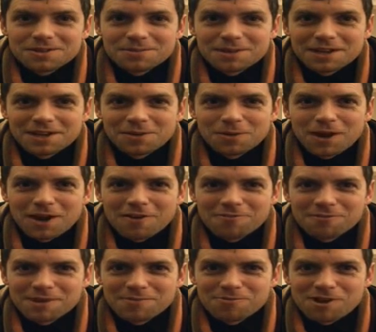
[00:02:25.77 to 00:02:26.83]
and being aware
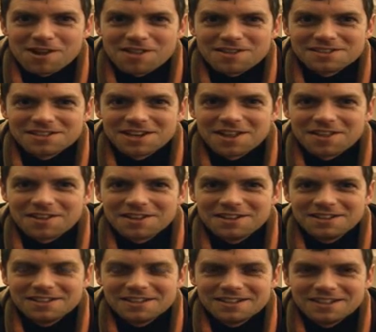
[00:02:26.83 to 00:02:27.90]
of my breath is another,
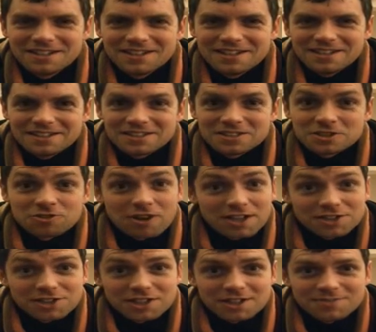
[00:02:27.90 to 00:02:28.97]

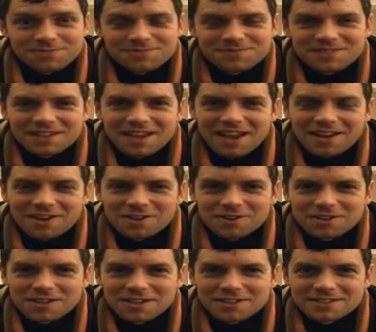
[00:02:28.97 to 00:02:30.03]
stretching getting a
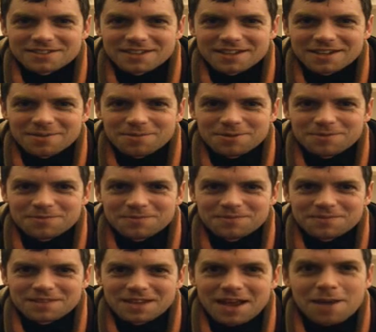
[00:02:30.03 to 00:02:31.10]
good night's sleep,
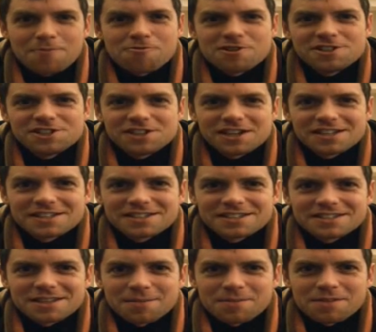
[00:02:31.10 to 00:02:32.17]
appreciating
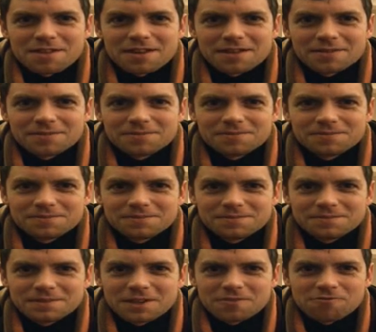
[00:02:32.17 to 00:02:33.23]
something,
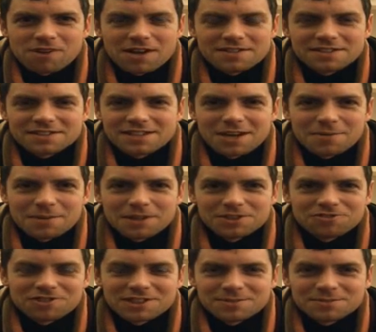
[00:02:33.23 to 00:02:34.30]
writing down my
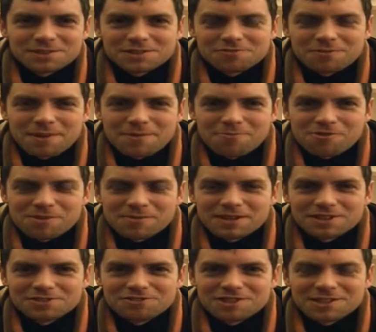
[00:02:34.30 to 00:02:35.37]
dreams and remembering
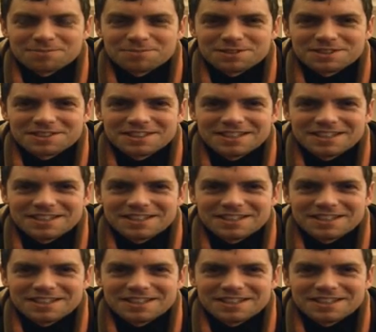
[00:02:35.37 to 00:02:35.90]
my dreams,